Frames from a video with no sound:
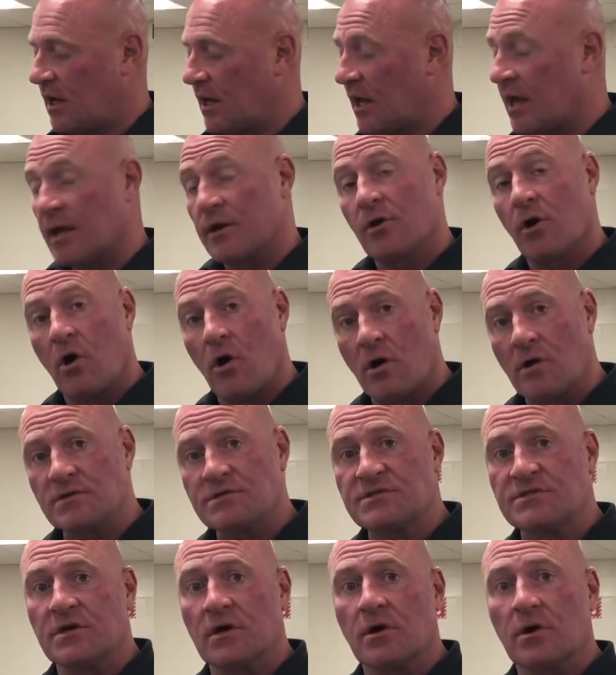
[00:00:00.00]
and
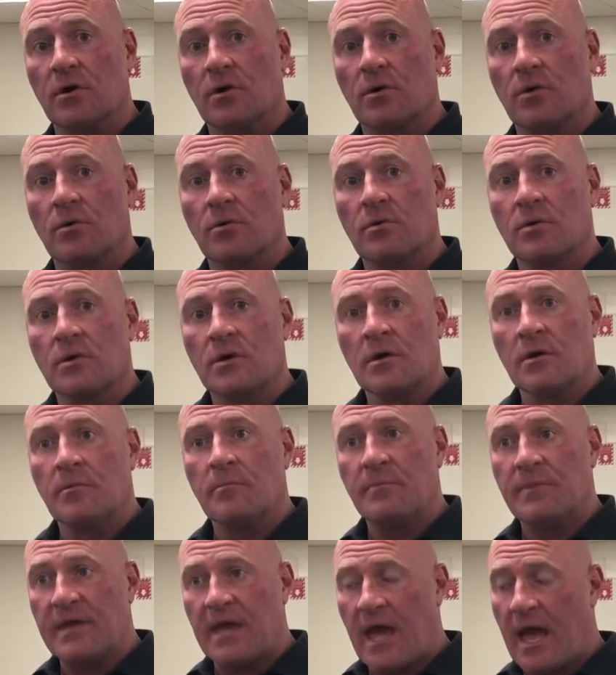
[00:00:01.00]
also
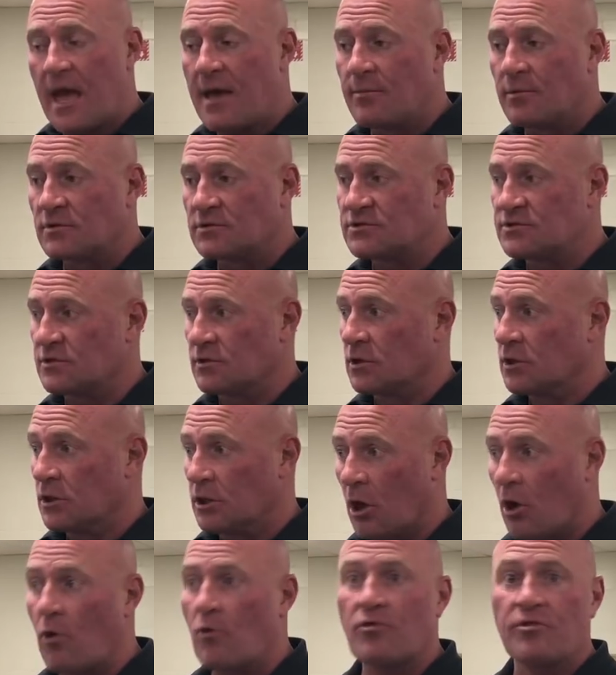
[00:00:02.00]
be able to
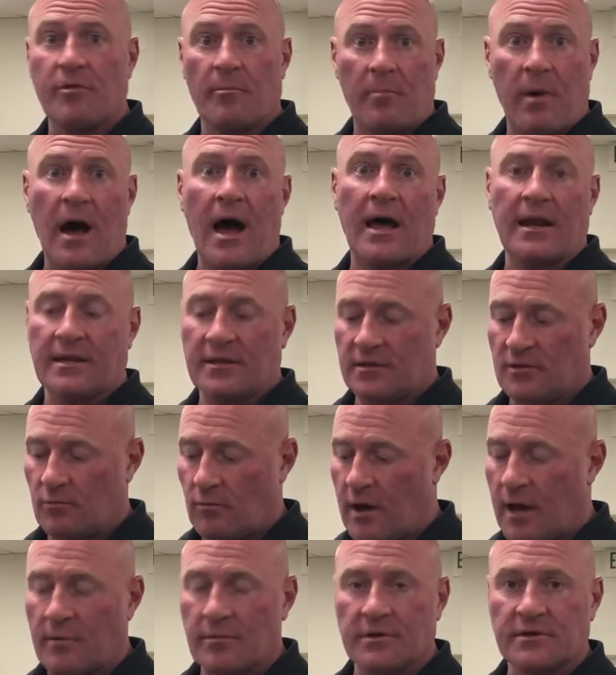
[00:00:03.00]
load the body in the
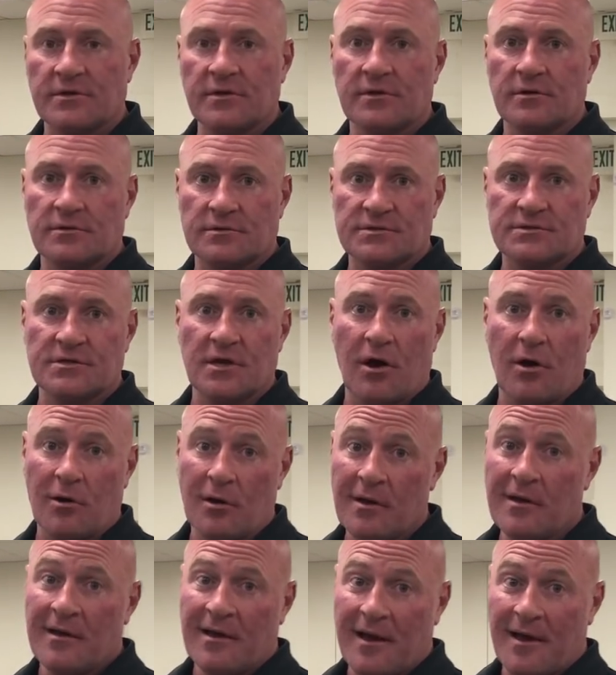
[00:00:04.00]
way we do. So
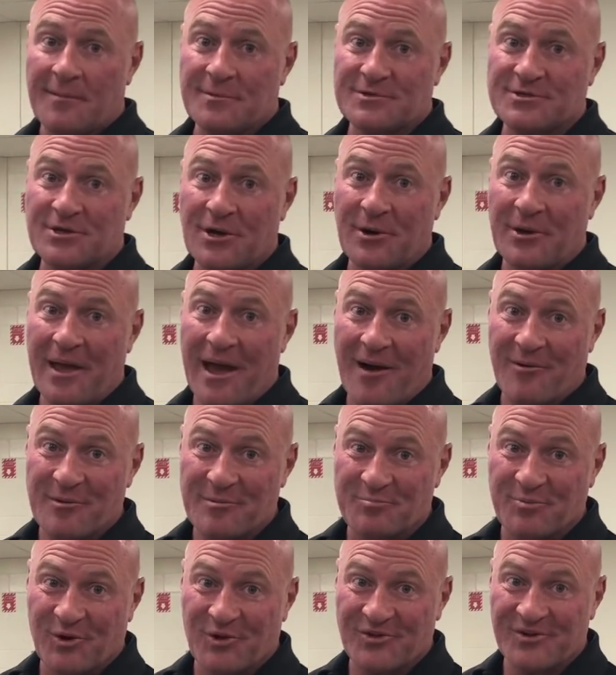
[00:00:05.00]
I'm going to show you how we
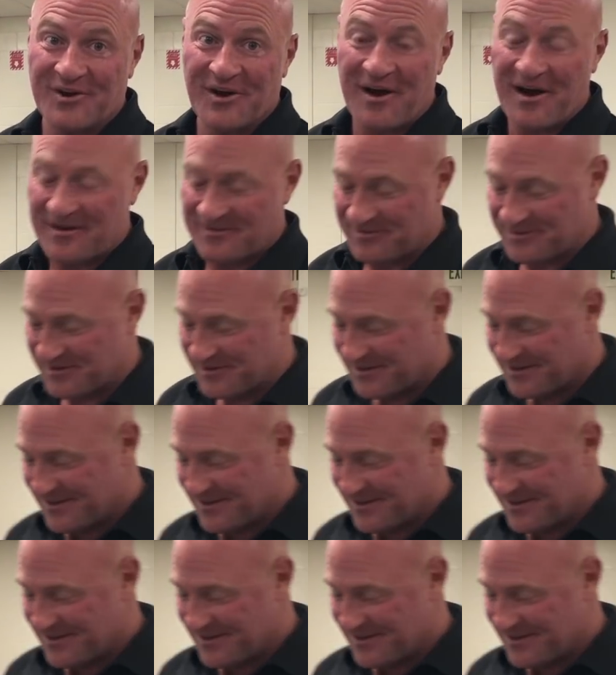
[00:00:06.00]
pulled it off.